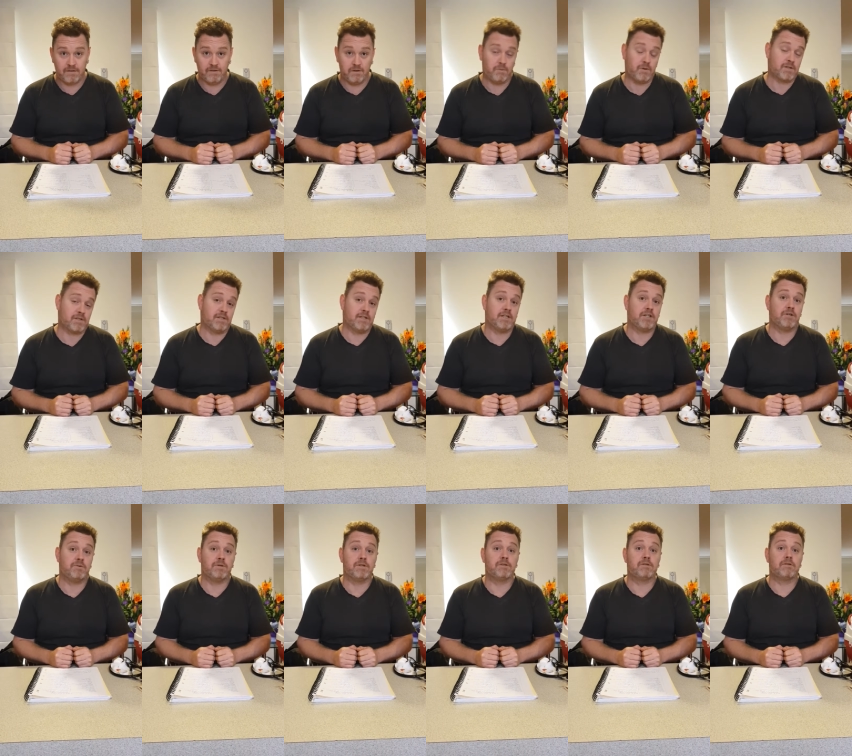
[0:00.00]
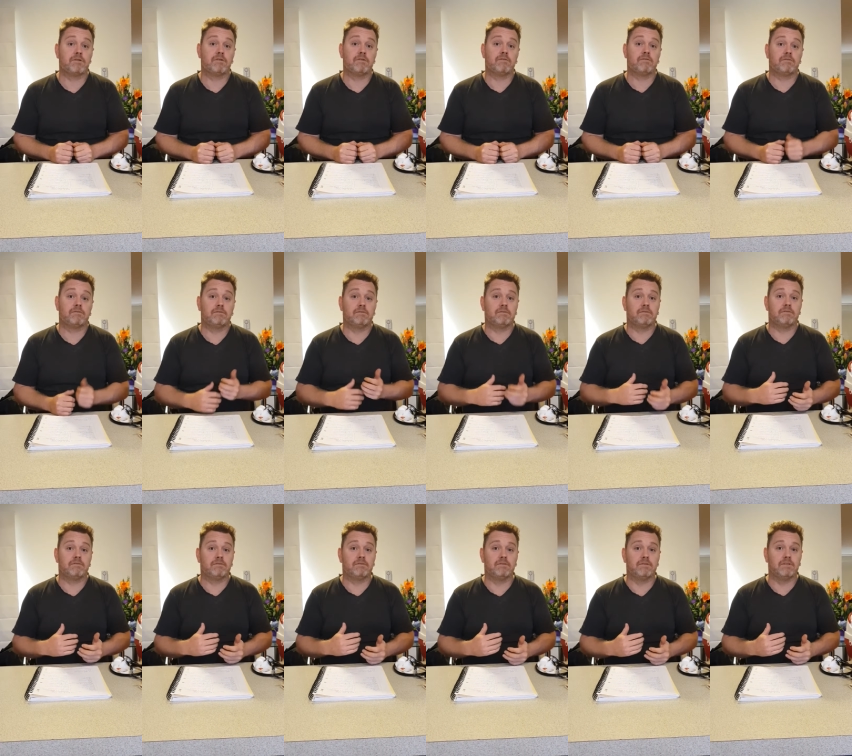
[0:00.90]
It wasn't that
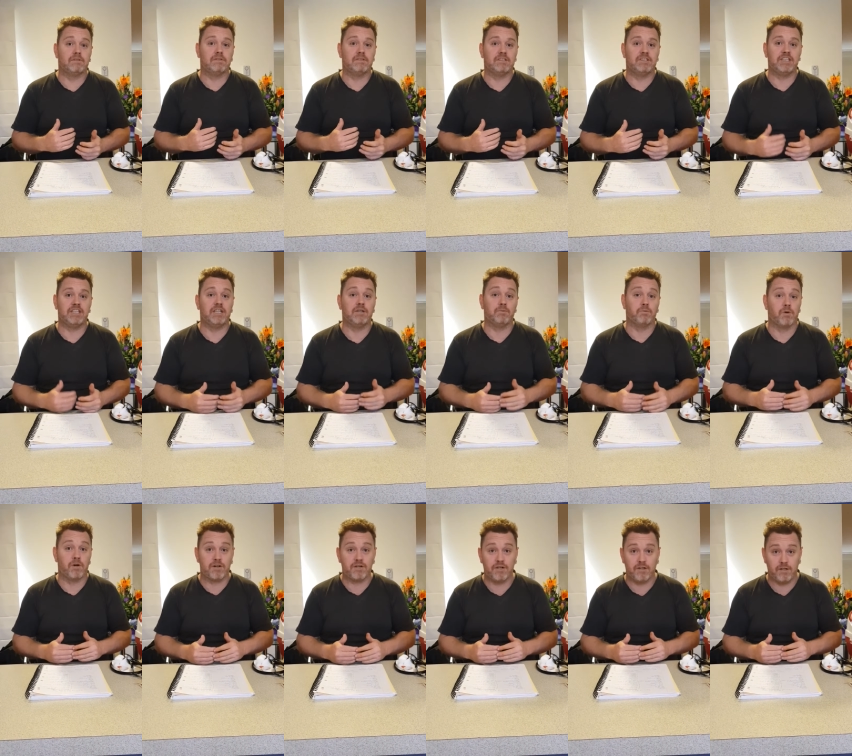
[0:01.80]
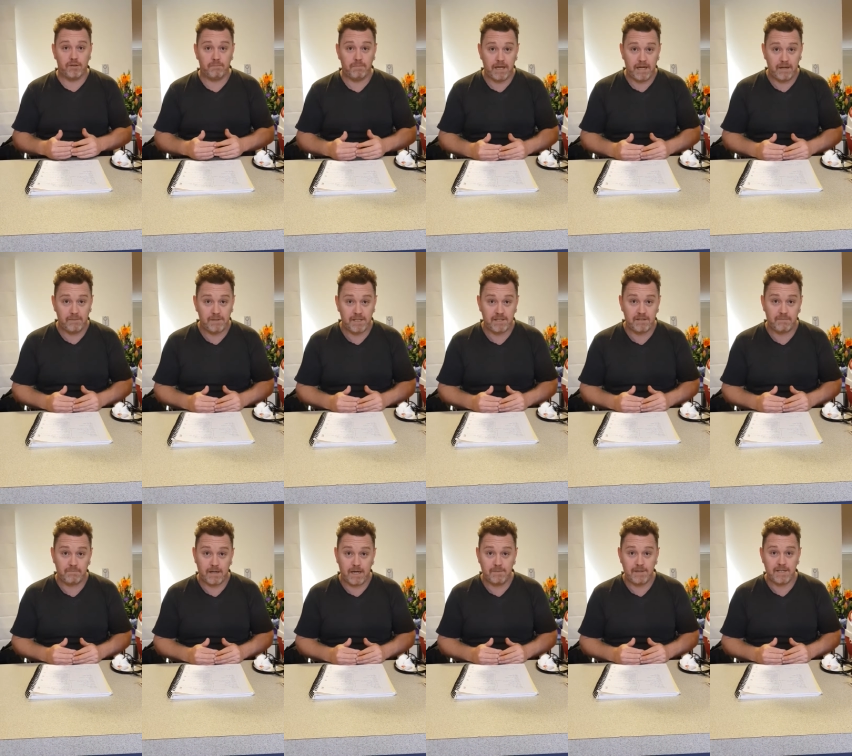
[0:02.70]
she didn't want her
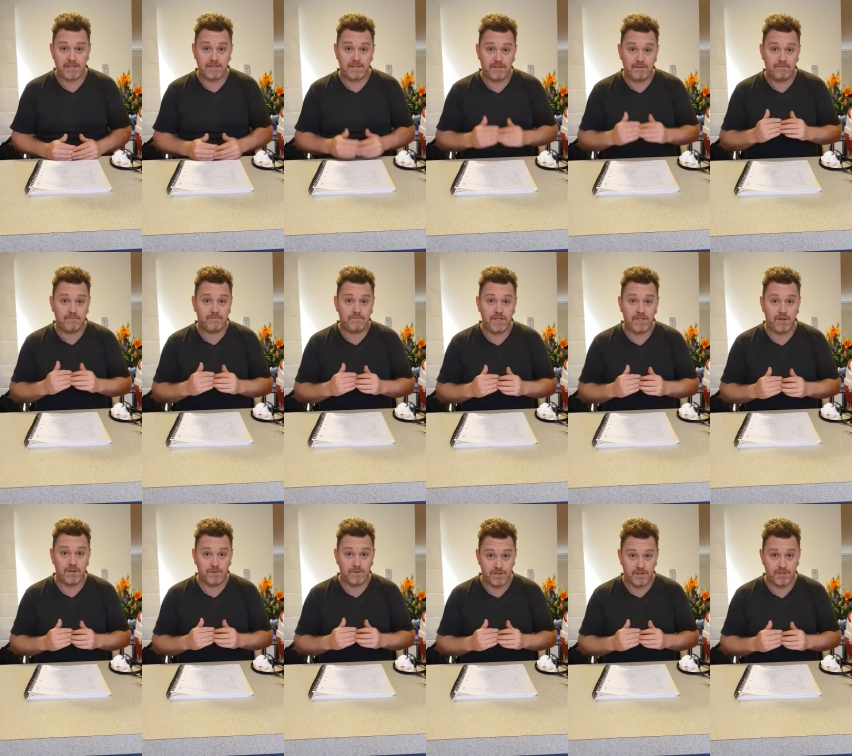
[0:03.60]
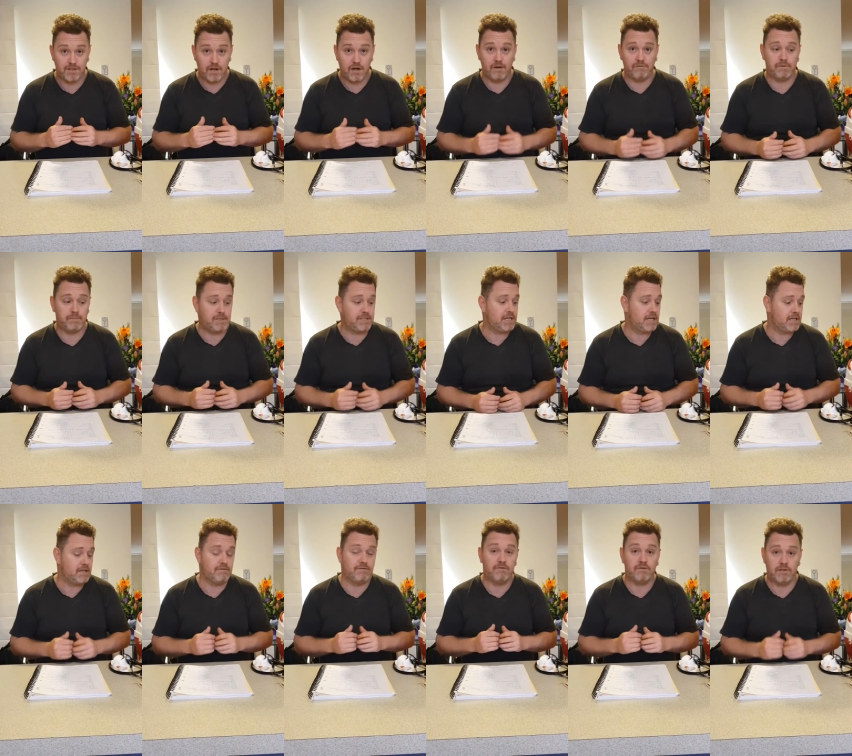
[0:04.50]
babies. She was just
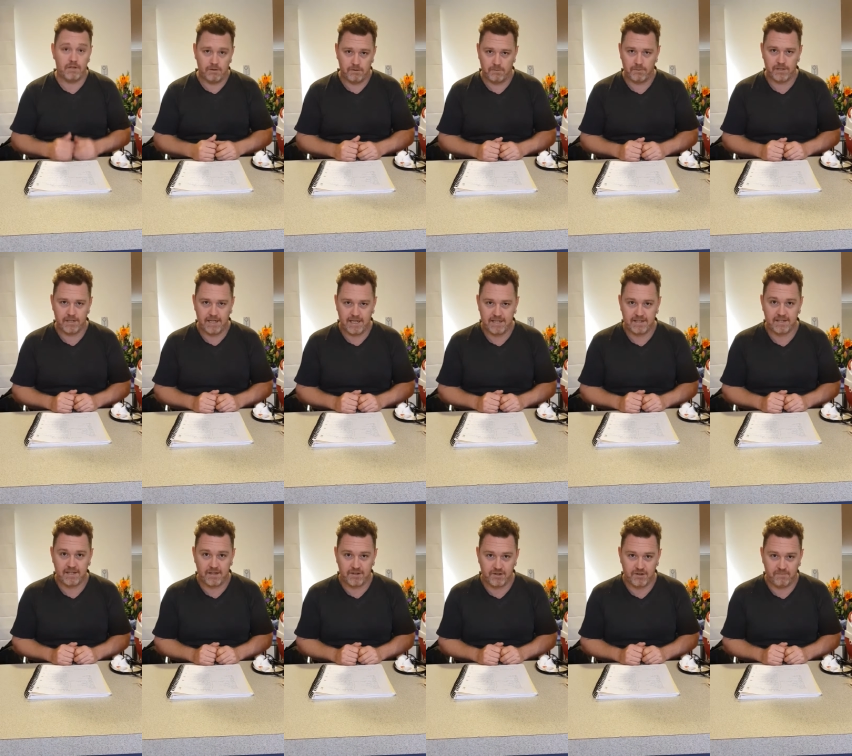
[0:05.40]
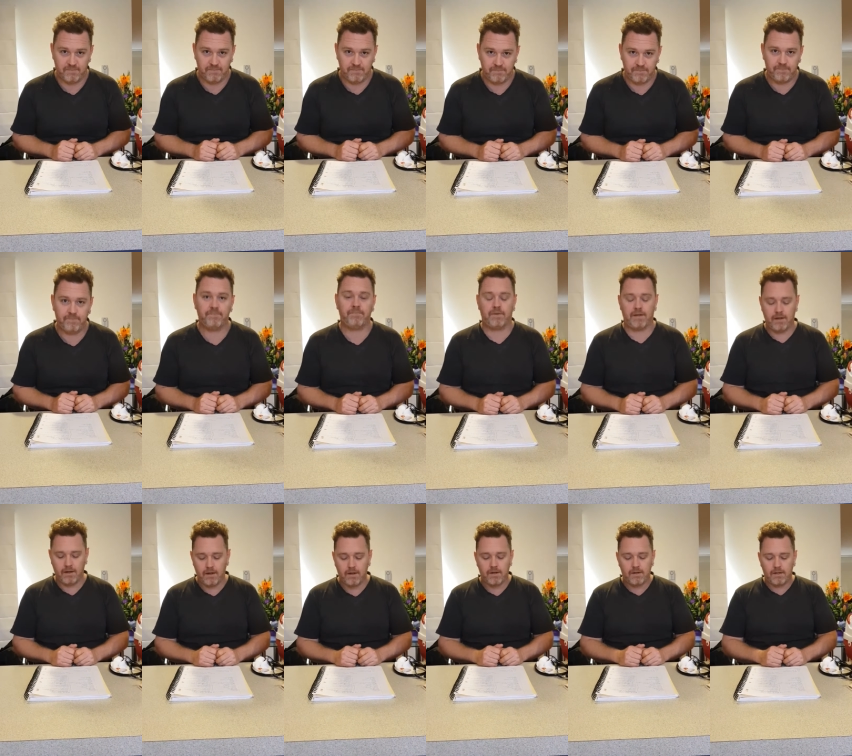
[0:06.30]
overprotective and no one was allowed to touch them.
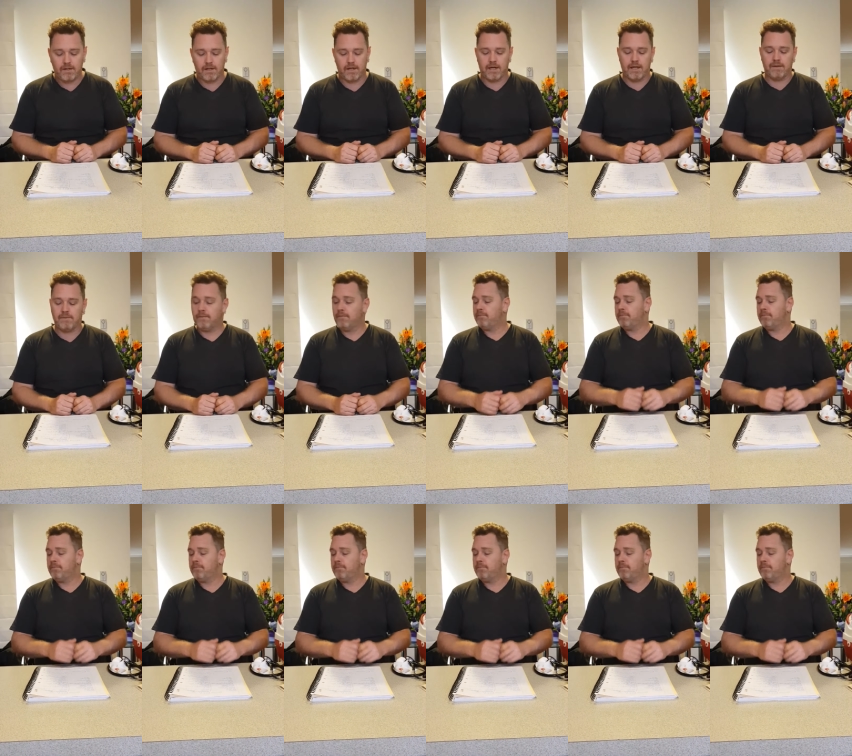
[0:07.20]
Okay.